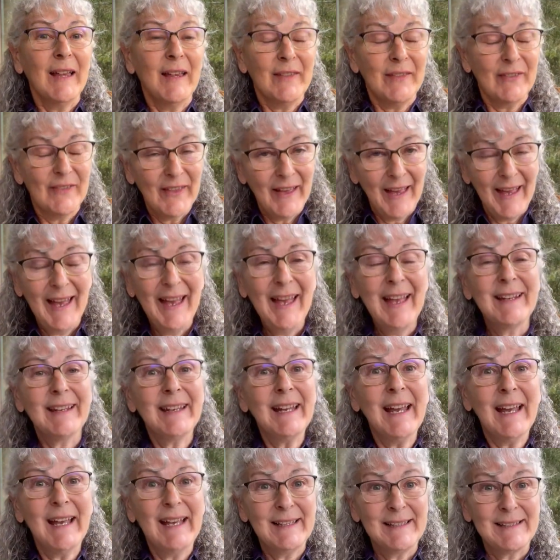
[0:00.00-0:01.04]
that
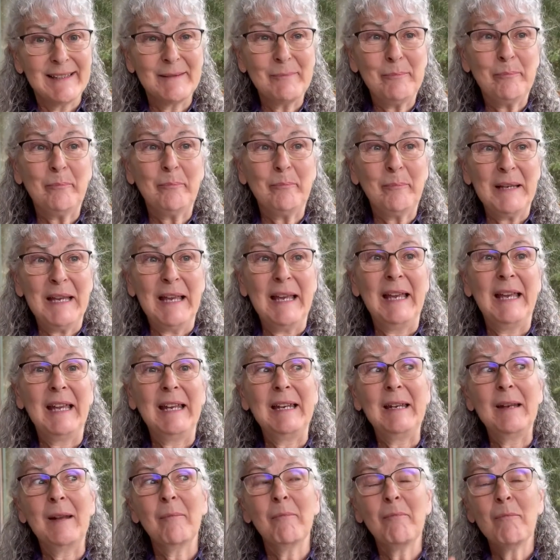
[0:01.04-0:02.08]
has
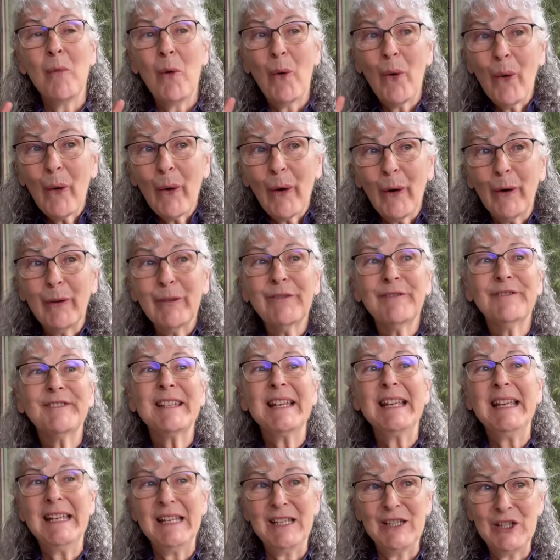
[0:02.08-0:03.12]
been
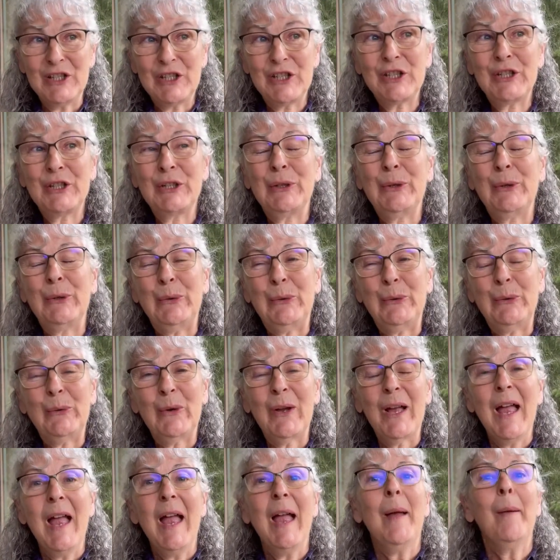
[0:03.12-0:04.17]
morphed into
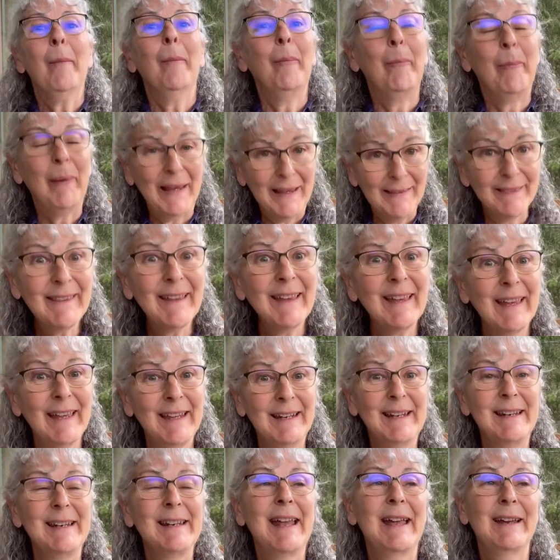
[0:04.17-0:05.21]
bend the
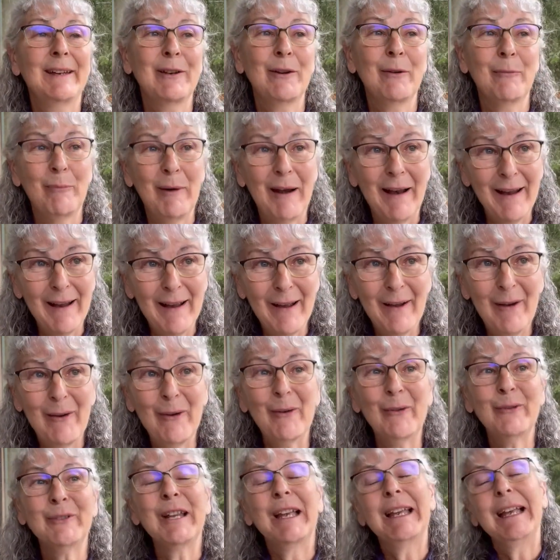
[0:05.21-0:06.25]
head and neck
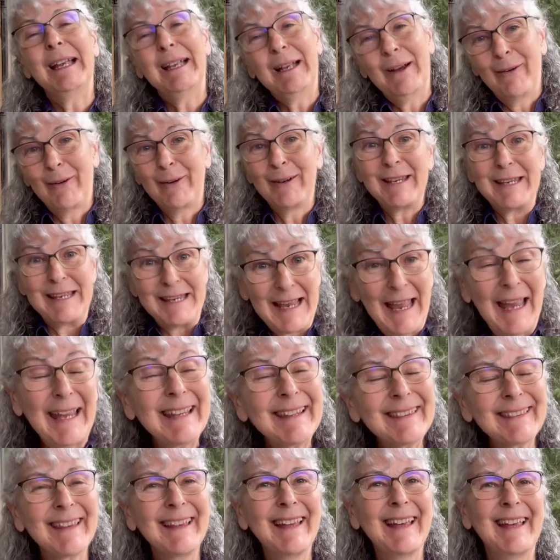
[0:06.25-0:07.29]
around, or
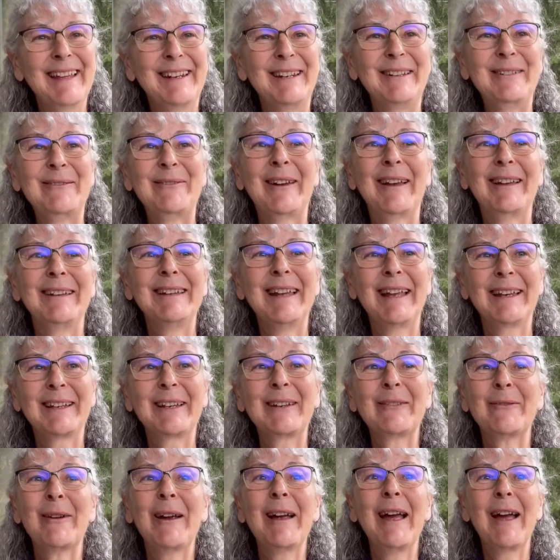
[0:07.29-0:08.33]
yank the head and neck
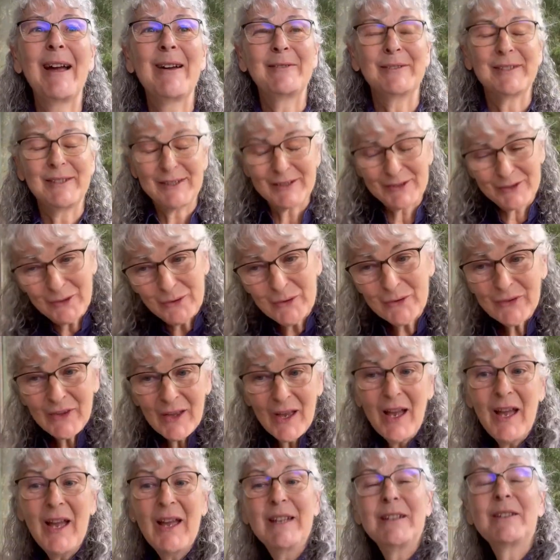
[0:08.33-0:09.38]
around, scoot the
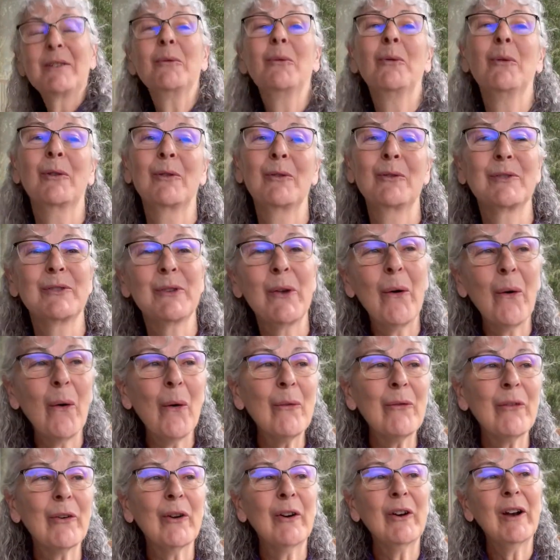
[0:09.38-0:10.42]
hindquarters
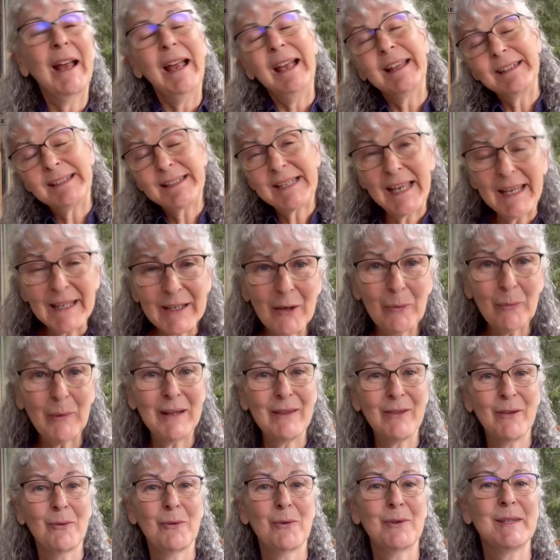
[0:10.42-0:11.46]
over, and take away
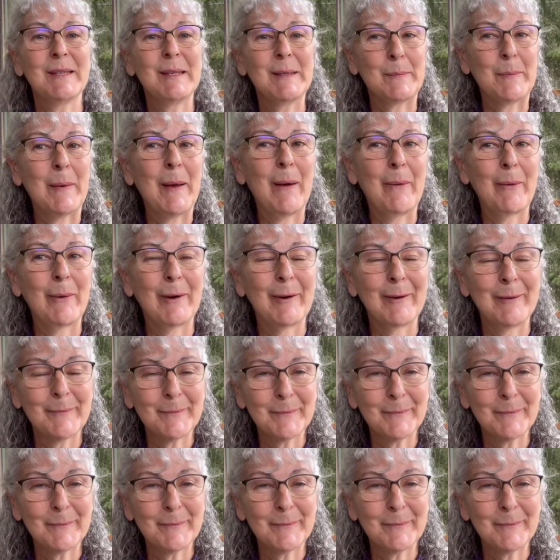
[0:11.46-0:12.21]
the horse's power.